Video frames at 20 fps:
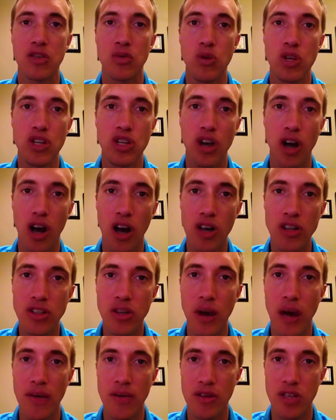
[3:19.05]
We should also
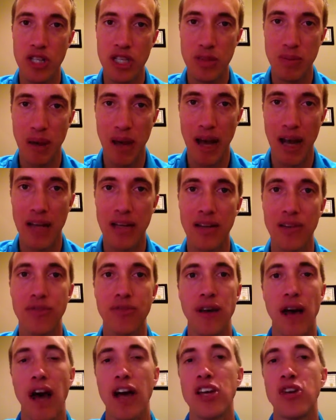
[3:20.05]
have our spine
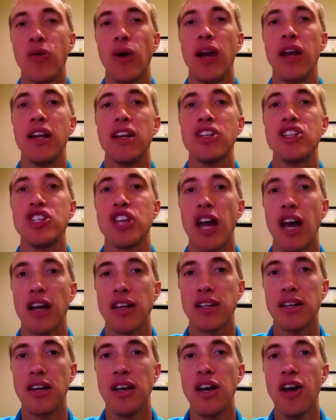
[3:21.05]
evaluated and checked
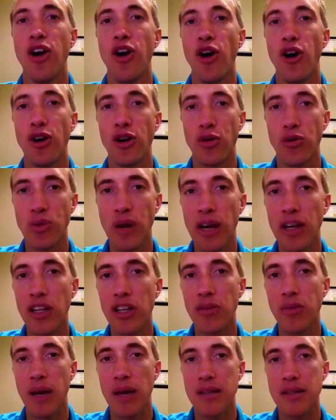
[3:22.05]
on a regular
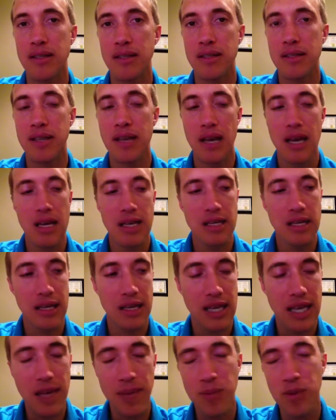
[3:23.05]
basis to
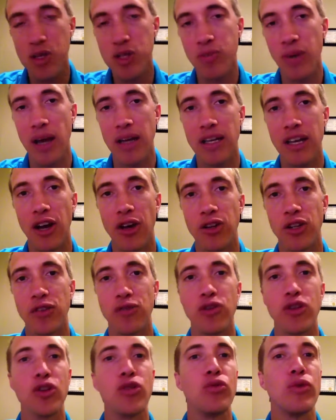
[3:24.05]
keep your spine healthy
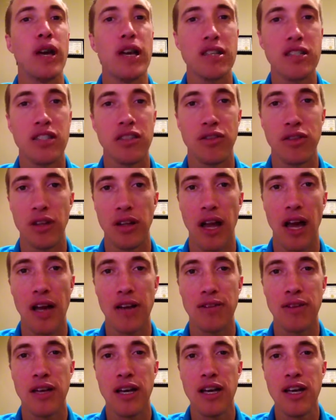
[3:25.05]
for the rest of your life.